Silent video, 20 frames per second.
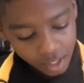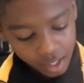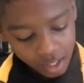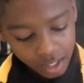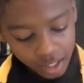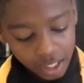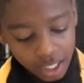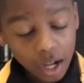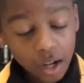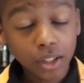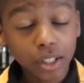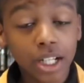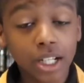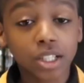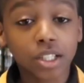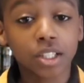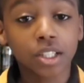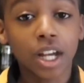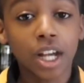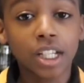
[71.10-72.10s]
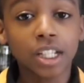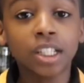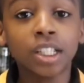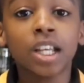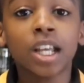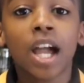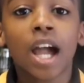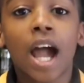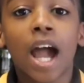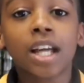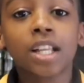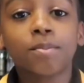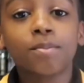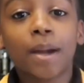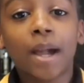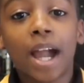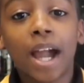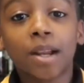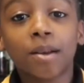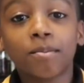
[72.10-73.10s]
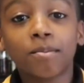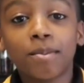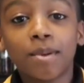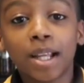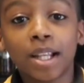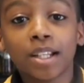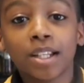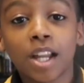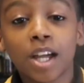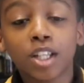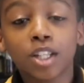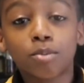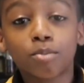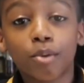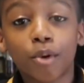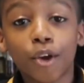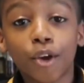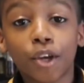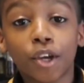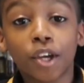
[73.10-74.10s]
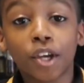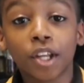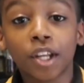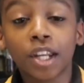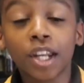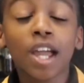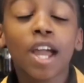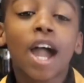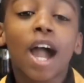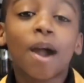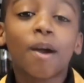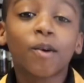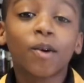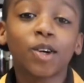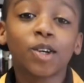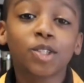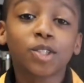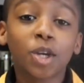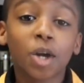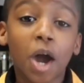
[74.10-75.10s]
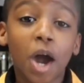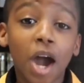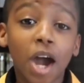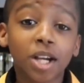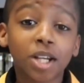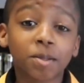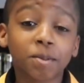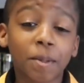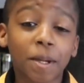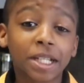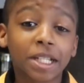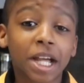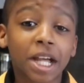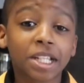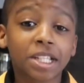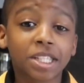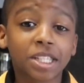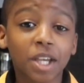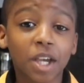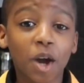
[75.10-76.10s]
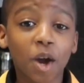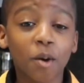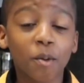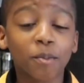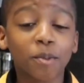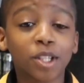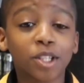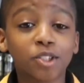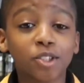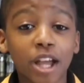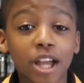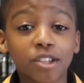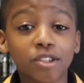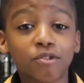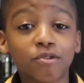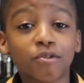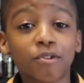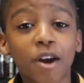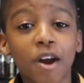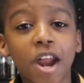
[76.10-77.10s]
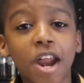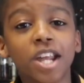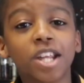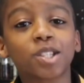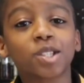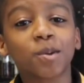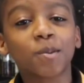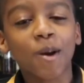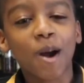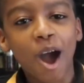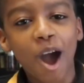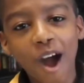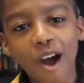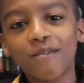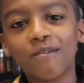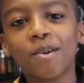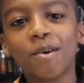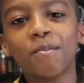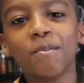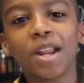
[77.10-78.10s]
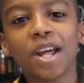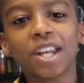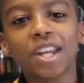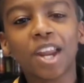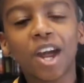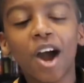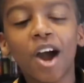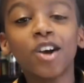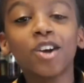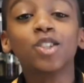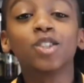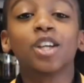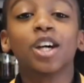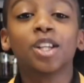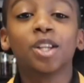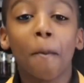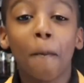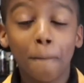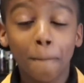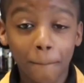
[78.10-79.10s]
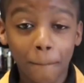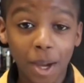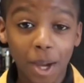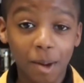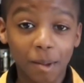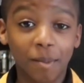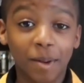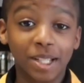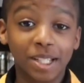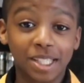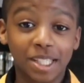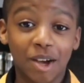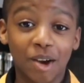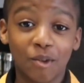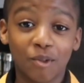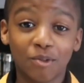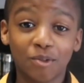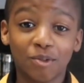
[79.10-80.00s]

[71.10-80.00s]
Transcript: Now that's done, as my hand blender is broken, I'm going to ask my dad to help me transfer it into my other blender so I don't burn myself.